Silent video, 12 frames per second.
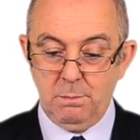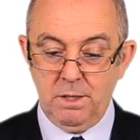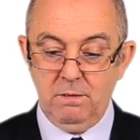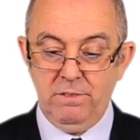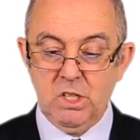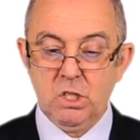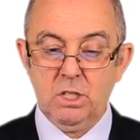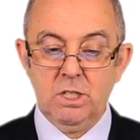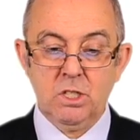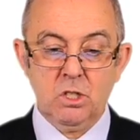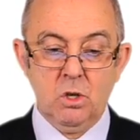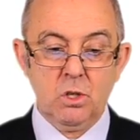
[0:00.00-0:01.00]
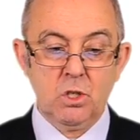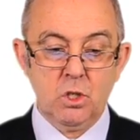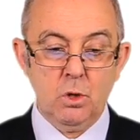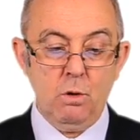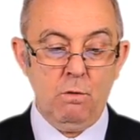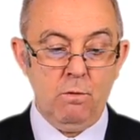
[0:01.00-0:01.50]
But eventually stocks
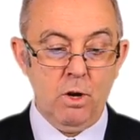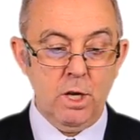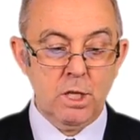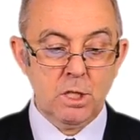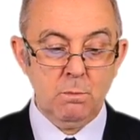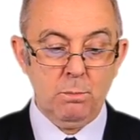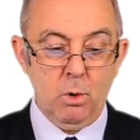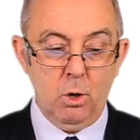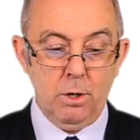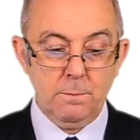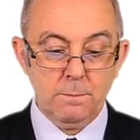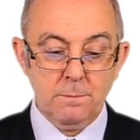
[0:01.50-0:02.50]
do find support,